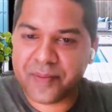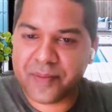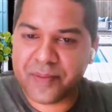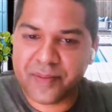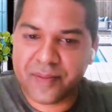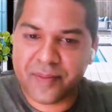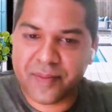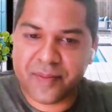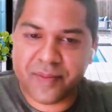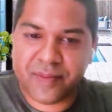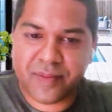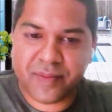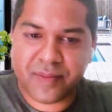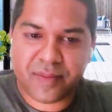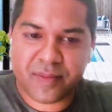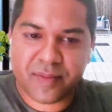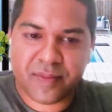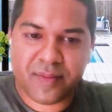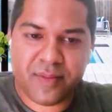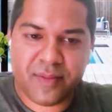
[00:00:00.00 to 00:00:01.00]
Mm-hmm.
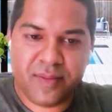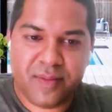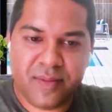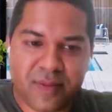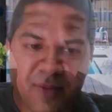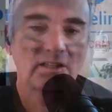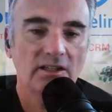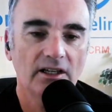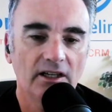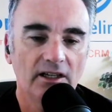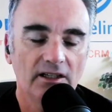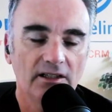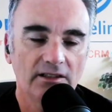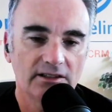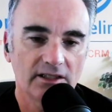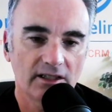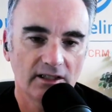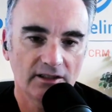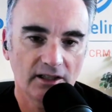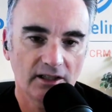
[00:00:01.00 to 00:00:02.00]
And uh,
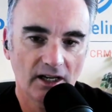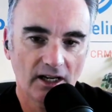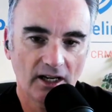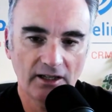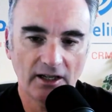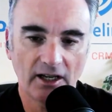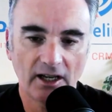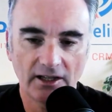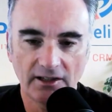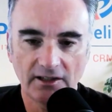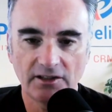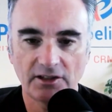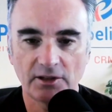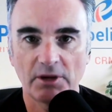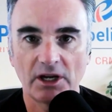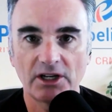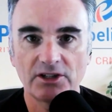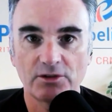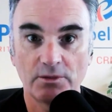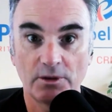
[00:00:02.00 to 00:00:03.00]
and yeah, and I think the
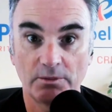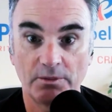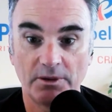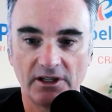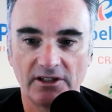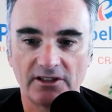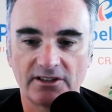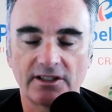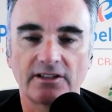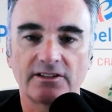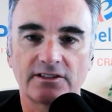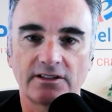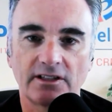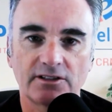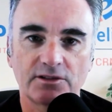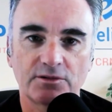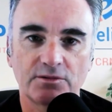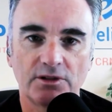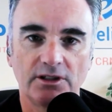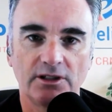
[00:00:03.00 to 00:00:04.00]
measurement piece that
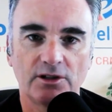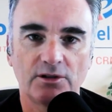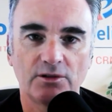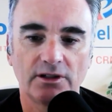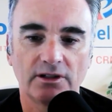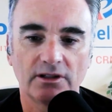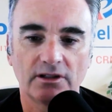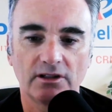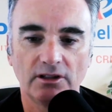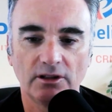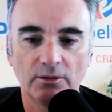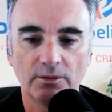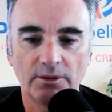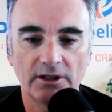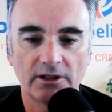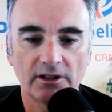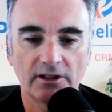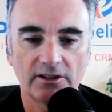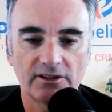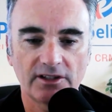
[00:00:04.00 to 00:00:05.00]
that's really critical
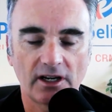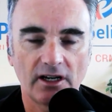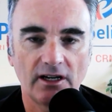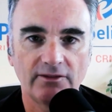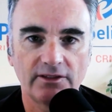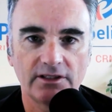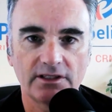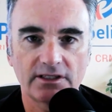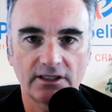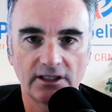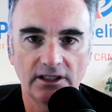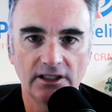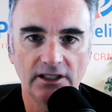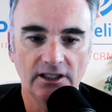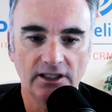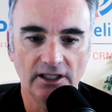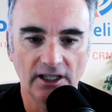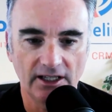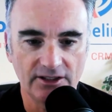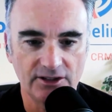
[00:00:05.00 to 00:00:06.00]
because
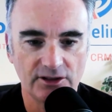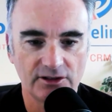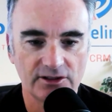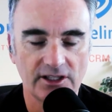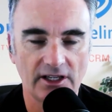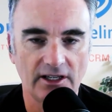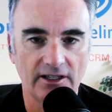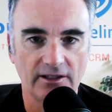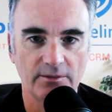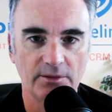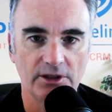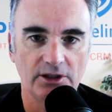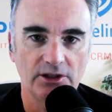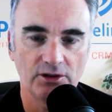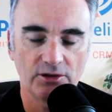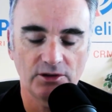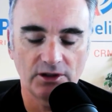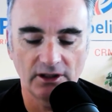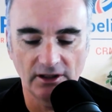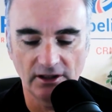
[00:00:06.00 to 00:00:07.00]
obviously, as you said, I mean,
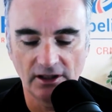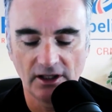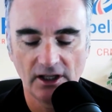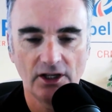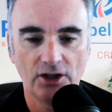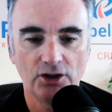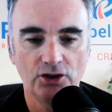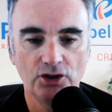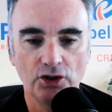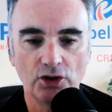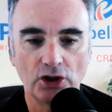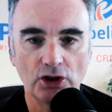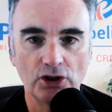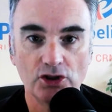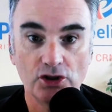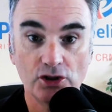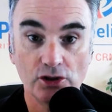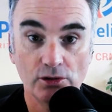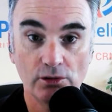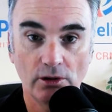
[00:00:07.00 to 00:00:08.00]
you can you can
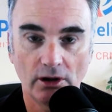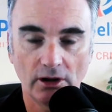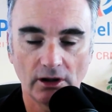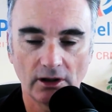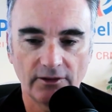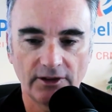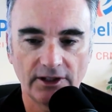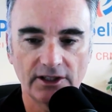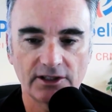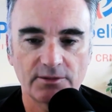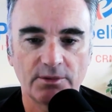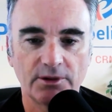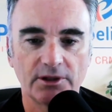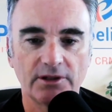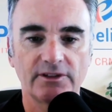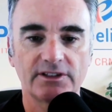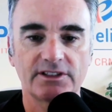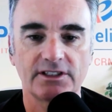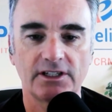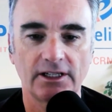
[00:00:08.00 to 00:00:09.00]
do all of this, but
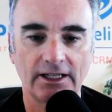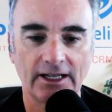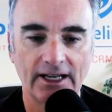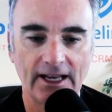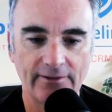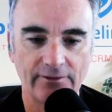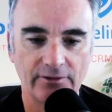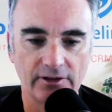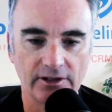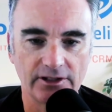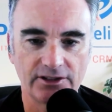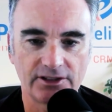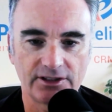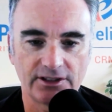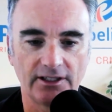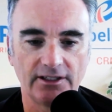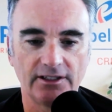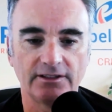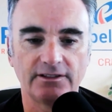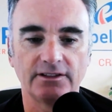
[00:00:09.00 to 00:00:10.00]
if it's not leveraged,
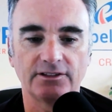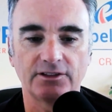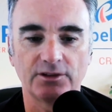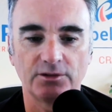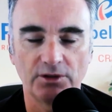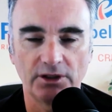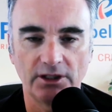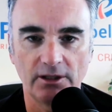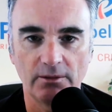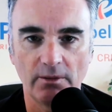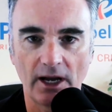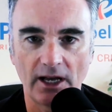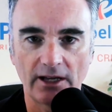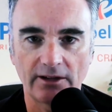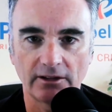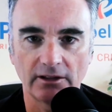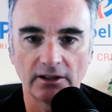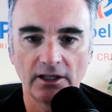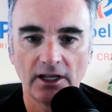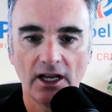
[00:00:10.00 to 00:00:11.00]
then it doesn't really
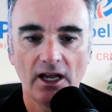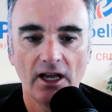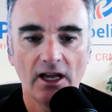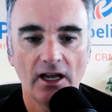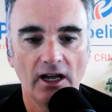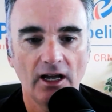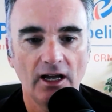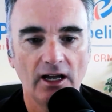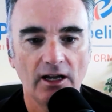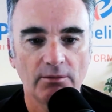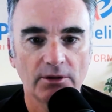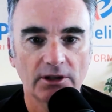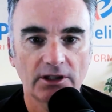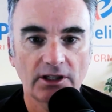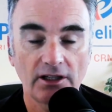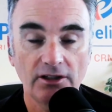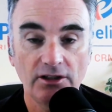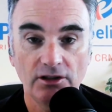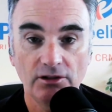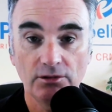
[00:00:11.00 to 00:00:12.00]
matter. Um,
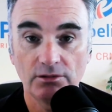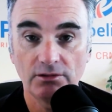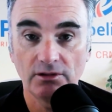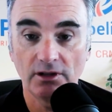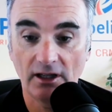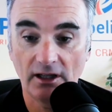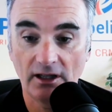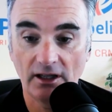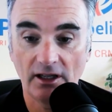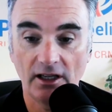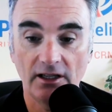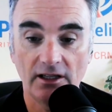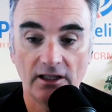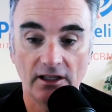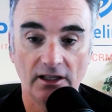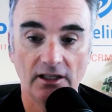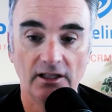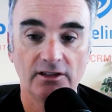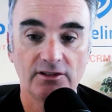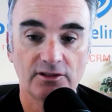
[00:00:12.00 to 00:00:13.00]
can you?
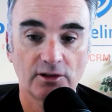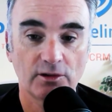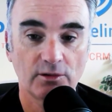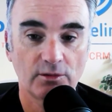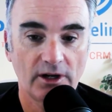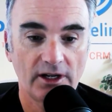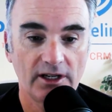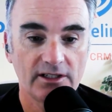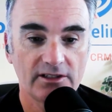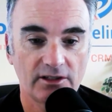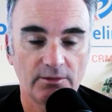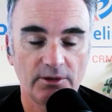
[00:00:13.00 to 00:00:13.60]
Is there ways?